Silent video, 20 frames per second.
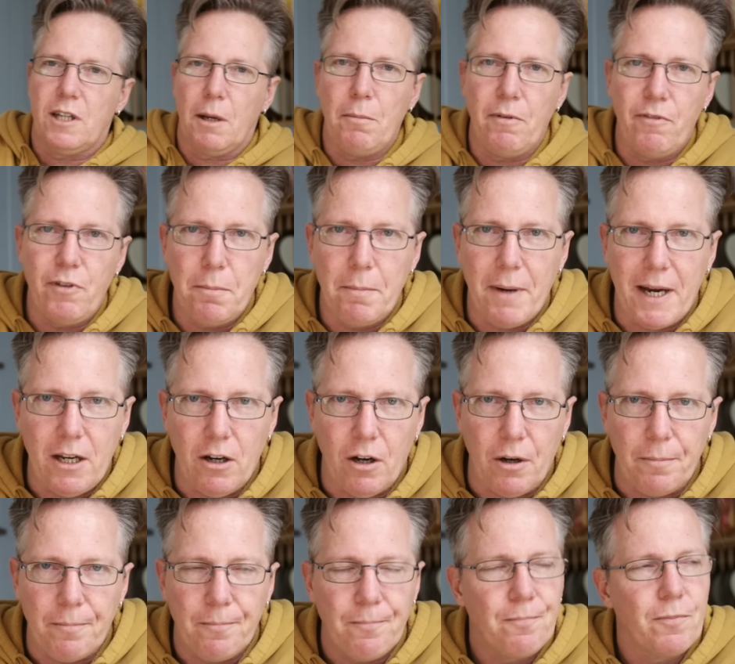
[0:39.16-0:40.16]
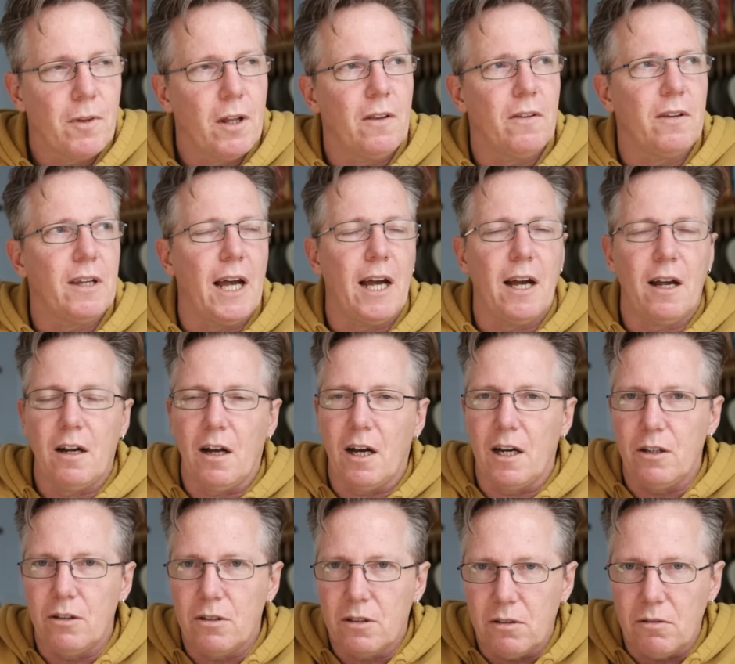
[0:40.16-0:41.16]
some of you may know that
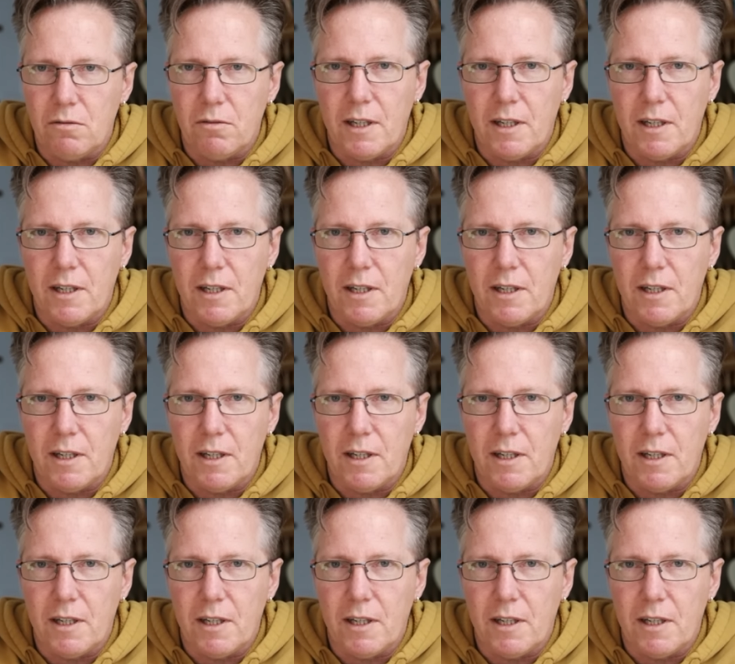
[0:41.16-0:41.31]
I used to